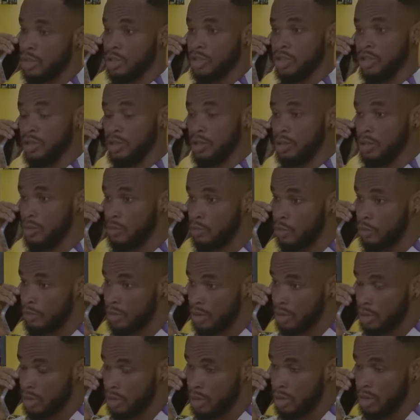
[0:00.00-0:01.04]
See,
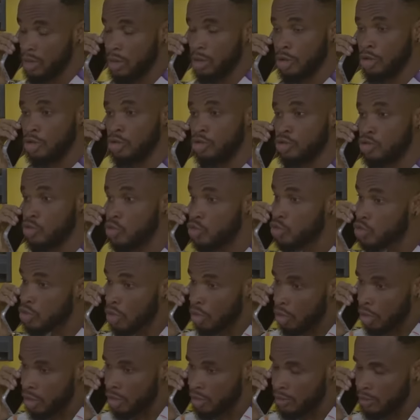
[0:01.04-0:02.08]
mommy, don't
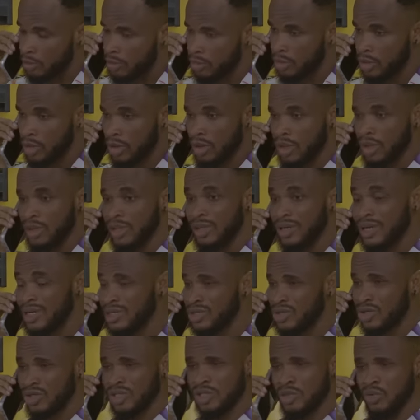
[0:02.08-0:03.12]
call him. Let's
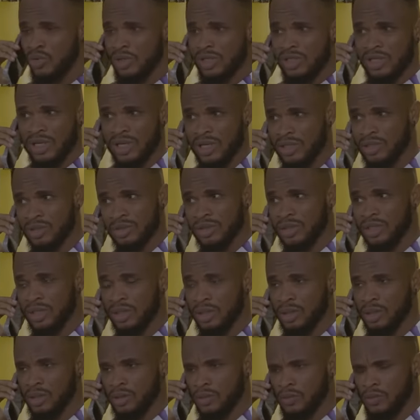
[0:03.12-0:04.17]
just see what he has to say.